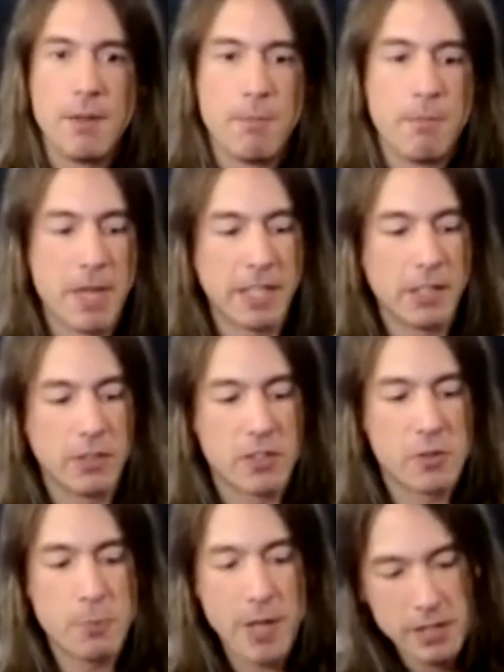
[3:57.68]
making the
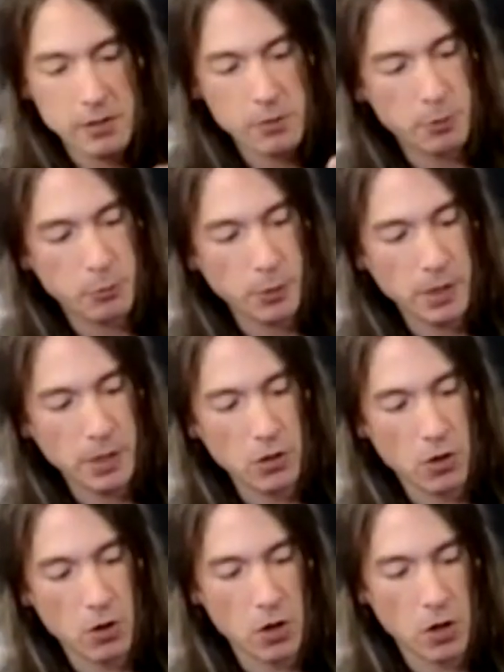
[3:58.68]
space between
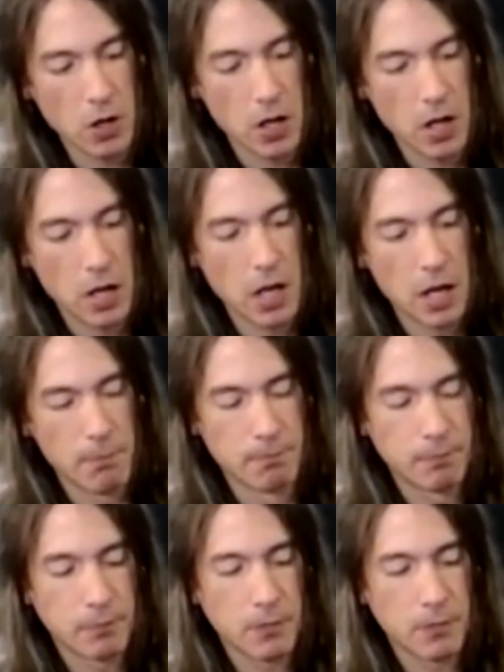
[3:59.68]
your